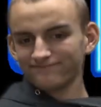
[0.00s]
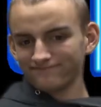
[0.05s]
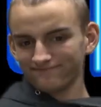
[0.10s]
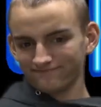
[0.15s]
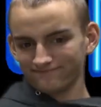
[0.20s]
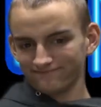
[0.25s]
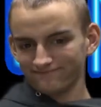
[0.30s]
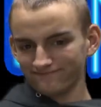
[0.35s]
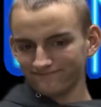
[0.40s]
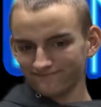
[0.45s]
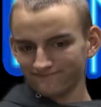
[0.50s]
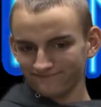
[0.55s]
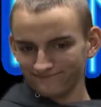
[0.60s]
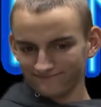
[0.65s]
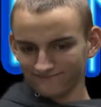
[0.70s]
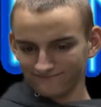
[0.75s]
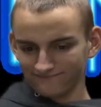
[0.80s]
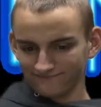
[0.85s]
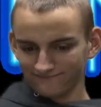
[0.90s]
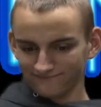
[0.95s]

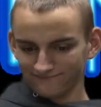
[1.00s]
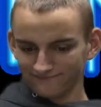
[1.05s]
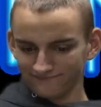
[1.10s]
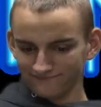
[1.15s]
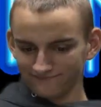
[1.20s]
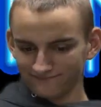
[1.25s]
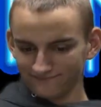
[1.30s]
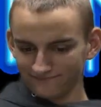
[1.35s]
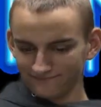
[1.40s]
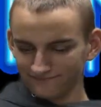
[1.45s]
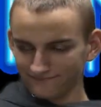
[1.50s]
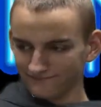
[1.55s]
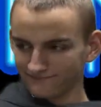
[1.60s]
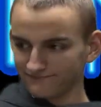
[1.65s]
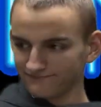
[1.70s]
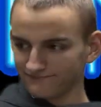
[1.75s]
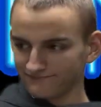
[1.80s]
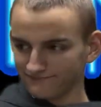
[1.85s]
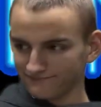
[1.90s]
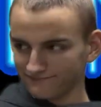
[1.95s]

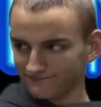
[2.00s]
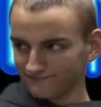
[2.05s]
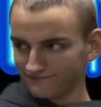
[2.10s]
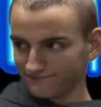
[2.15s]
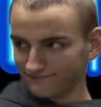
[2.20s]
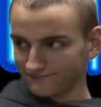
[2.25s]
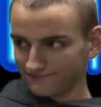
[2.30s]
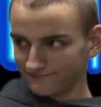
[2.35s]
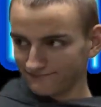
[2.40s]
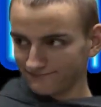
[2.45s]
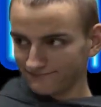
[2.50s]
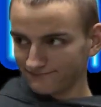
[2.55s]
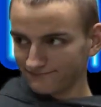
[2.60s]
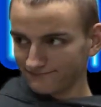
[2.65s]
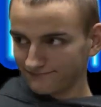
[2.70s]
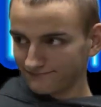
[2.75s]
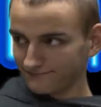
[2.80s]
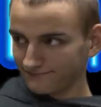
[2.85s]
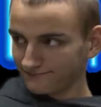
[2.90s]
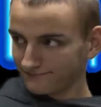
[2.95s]

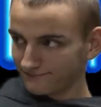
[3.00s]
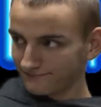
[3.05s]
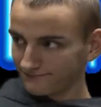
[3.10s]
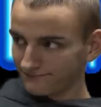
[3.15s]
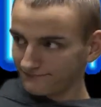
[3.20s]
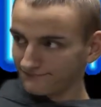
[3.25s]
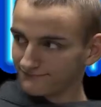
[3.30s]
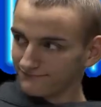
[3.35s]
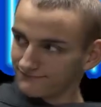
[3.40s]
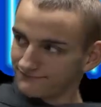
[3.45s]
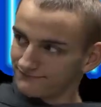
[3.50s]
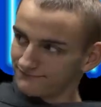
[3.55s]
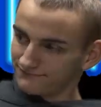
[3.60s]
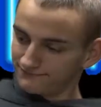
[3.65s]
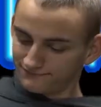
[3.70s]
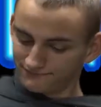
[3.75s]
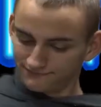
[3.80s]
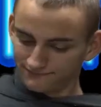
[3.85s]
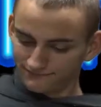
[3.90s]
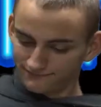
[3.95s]

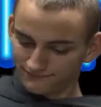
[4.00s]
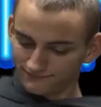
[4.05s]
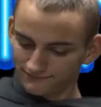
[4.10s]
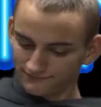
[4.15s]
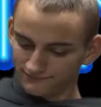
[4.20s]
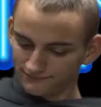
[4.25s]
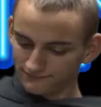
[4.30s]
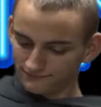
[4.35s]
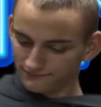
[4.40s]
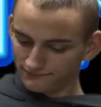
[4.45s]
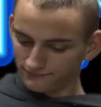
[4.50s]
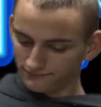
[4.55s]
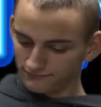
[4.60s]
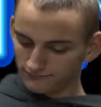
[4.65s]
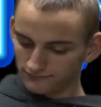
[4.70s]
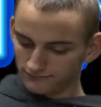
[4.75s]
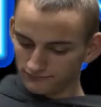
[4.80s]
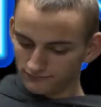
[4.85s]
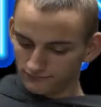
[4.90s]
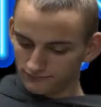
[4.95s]

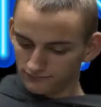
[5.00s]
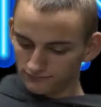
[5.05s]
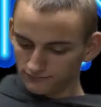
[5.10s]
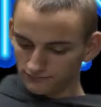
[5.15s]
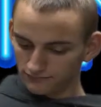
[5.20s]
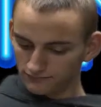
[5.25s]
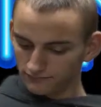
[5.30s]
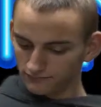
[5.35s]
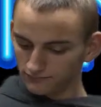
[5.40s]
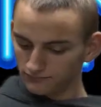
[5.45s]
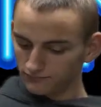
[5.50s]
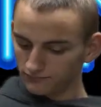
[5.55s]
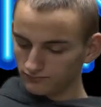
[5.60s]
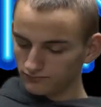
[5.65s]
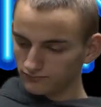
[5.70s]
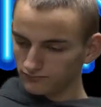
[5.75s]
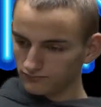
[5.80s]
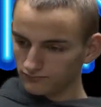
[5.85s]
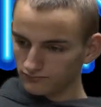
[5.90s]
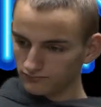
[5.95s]

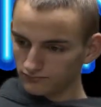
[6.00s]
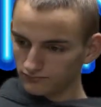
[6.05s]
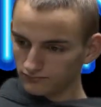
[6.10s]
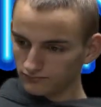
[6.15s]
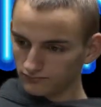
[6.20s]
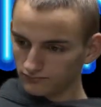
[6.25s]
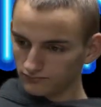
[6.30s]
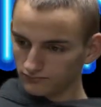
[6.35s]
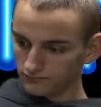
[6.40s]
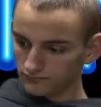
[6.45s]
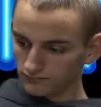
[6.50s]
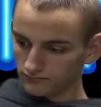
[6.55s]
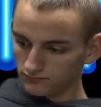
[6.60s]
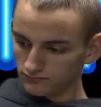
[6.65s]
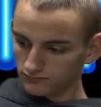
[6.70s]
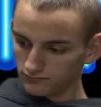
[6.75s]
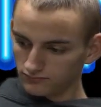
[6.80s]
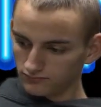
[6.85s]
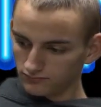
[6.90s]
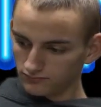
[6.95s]

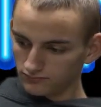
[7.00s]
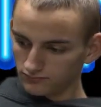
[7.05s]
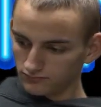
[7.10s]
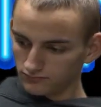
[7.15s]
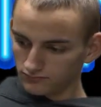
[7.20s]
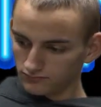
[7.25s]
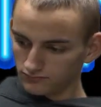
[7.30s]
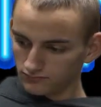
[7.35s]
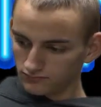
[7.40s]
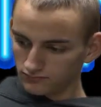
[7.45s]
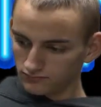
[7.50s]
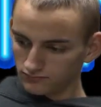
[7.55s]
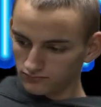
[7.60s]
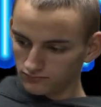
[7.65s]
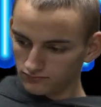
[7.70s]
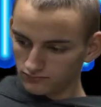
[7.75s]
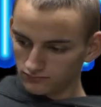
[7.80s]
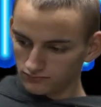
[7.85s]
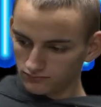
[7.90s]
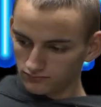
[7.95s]
[no speech]